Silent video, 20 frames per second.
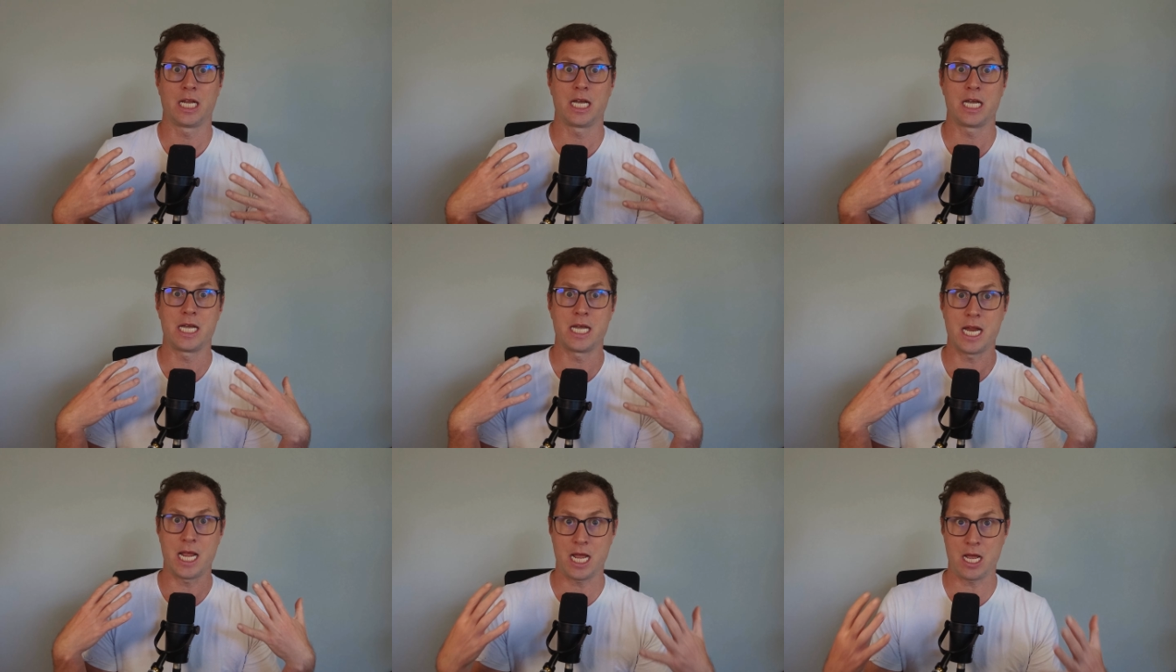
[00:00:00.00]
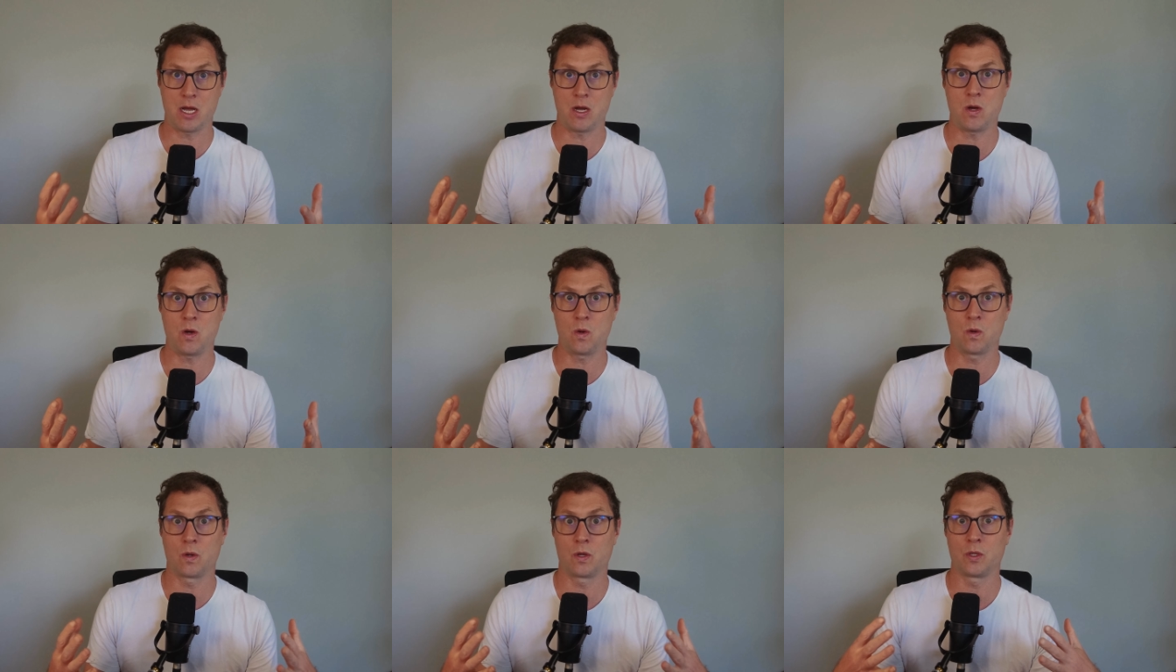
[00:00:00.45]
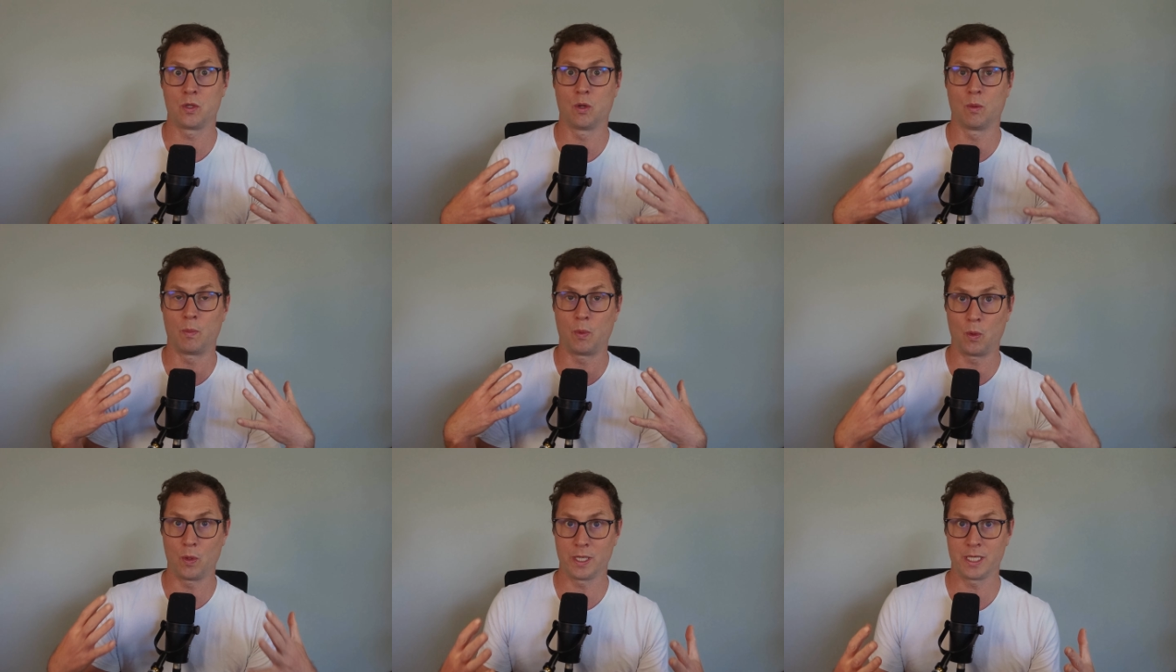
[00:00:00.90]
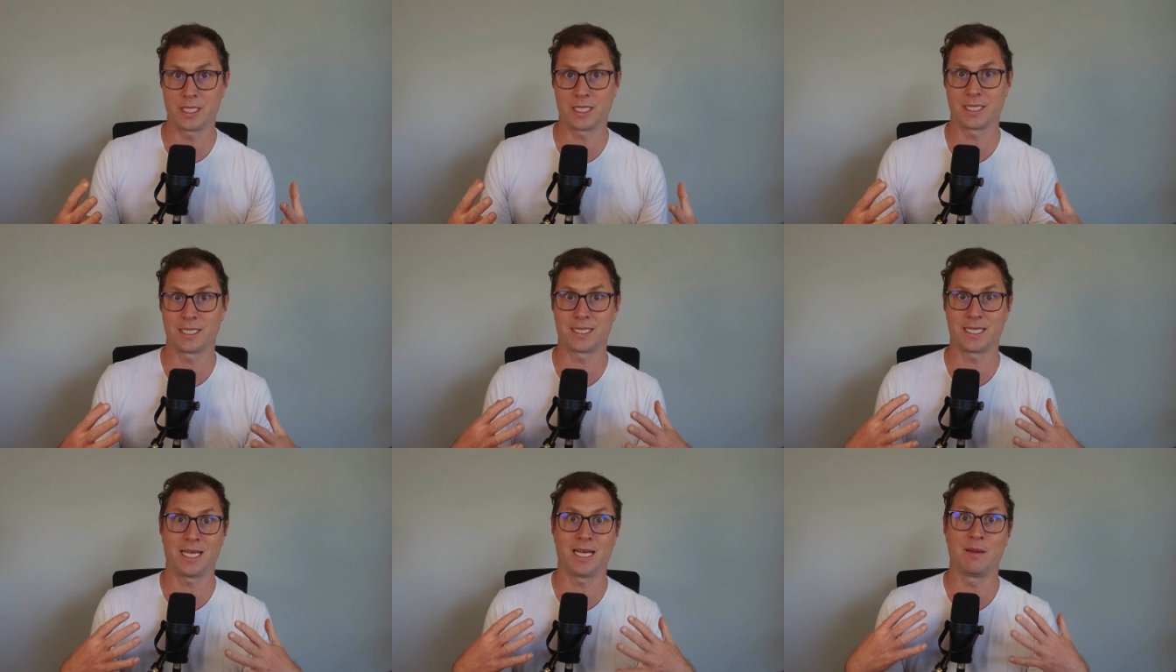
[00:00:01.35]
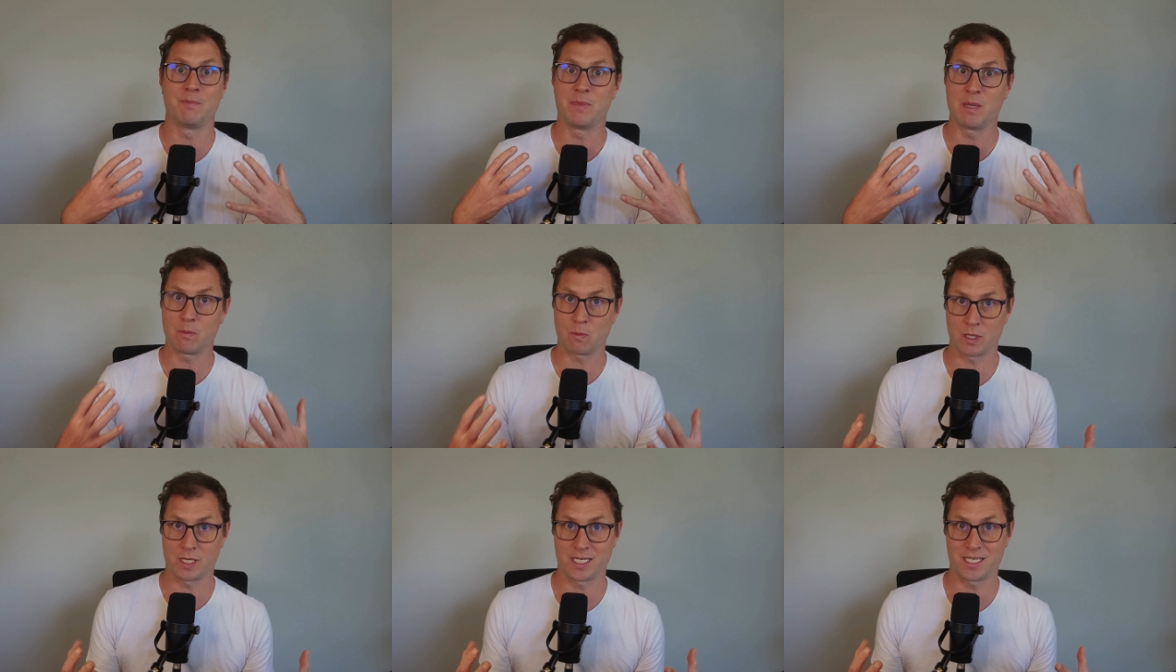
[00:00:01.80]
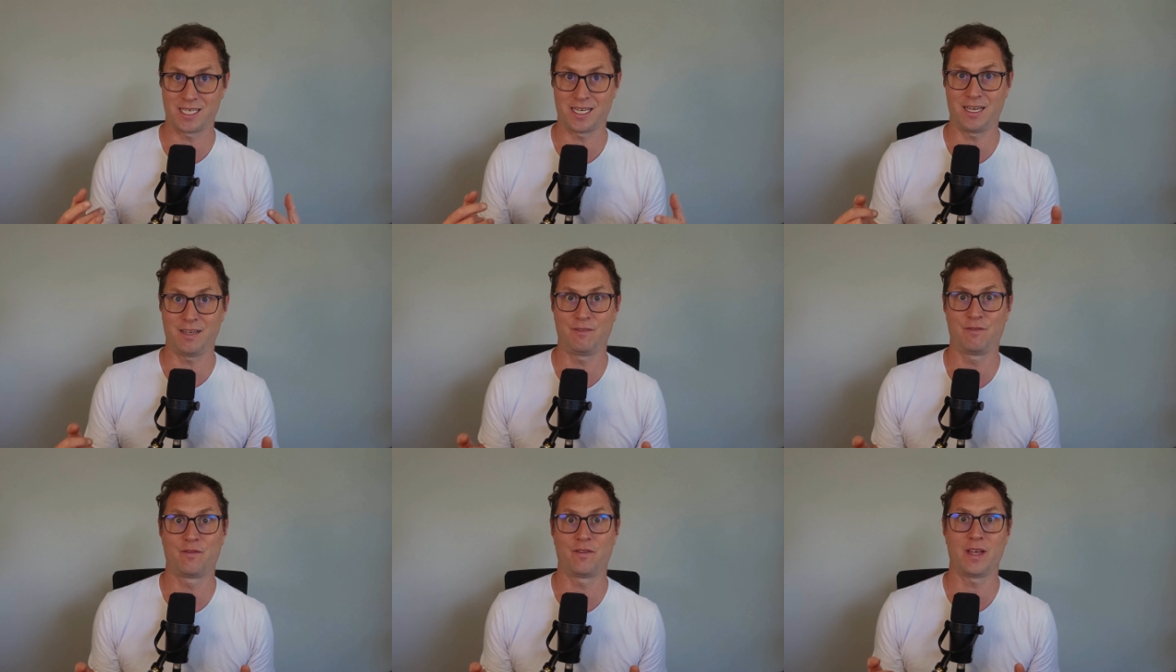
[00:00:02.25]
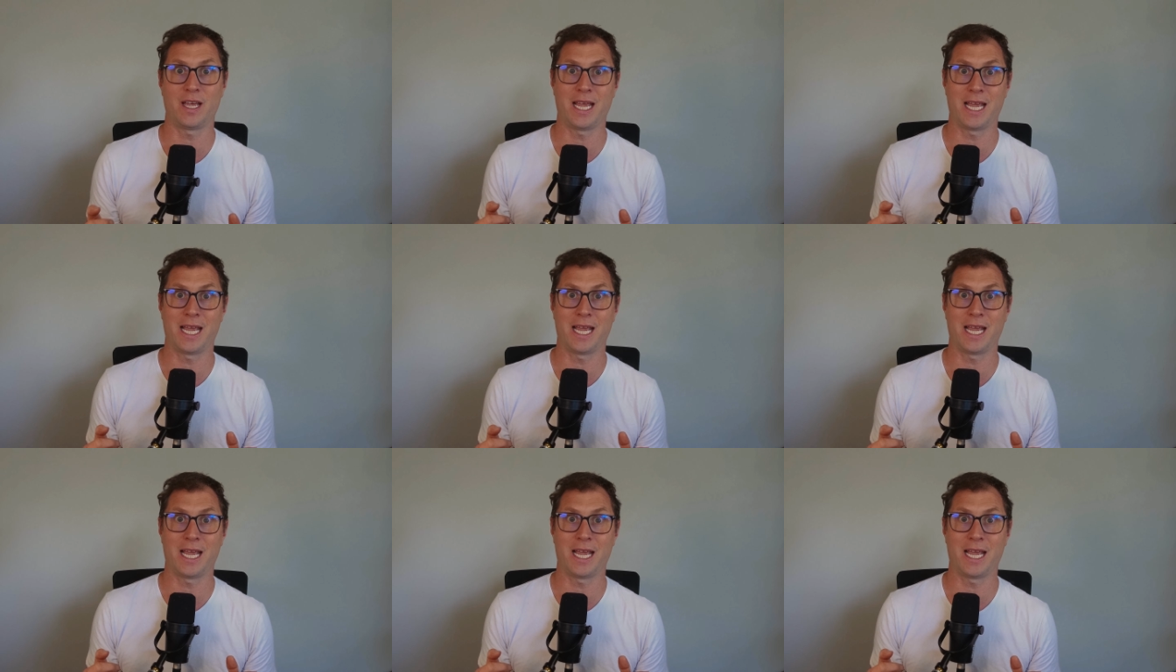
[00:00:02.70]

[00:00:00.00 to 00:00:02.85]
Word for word: Now your pointers are memory safe